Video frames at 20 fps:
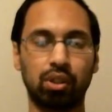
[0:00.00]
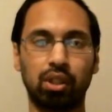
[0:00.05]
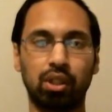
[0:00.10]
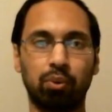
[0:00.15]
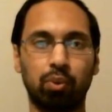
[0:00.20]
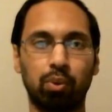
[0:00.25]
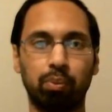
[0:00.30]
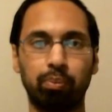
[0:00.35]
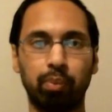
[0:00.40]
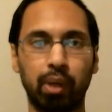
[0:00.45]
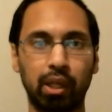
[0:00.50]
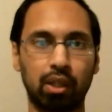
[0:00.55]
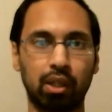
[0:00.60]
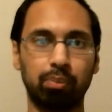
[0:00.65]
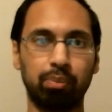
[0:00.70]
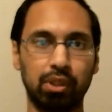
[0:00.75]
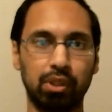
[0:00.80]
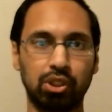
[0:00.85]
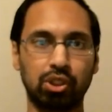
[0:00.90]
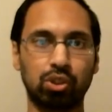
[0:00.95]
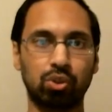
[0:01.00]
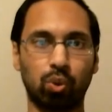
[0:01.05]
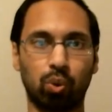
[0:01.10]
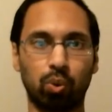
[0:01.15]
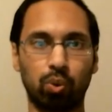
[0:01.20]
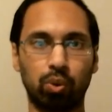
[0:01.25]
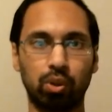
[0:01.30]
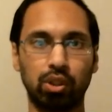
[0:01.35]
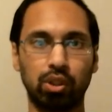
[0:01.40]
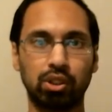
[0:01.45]
They would make up these
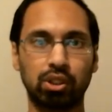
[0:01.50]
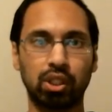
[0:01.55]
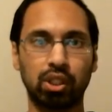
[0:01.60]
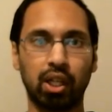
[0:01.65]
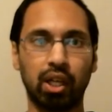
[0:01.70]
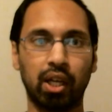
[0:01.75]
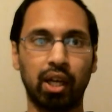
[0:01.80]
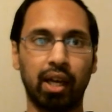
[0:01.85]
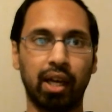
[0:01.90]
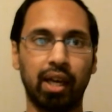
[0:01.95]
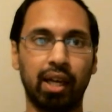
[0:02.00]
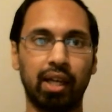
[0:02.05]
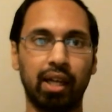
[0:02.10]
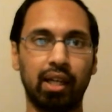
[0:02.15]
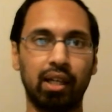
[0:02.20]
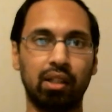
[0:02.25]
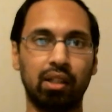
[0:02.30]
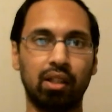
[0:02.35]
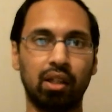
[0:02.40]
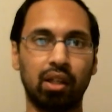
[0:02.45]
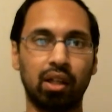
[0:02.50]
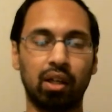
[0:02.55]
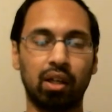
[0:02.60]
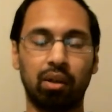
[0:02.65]
stories, and